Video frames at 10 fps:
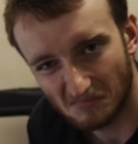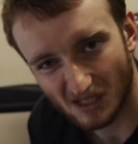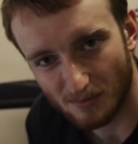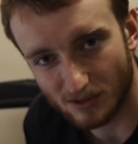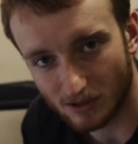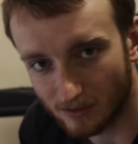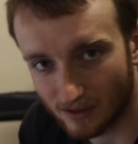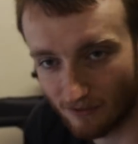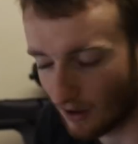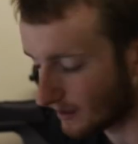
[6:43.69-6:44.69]
absolutely
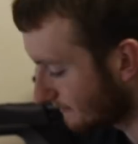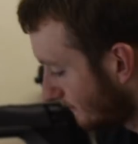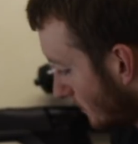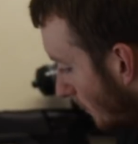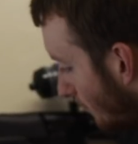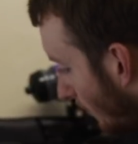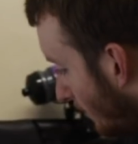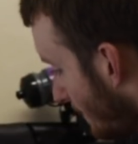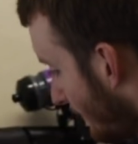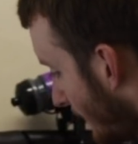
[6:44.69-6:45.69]
fine, not a
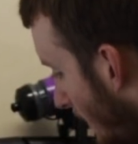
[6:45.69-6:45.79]
problem.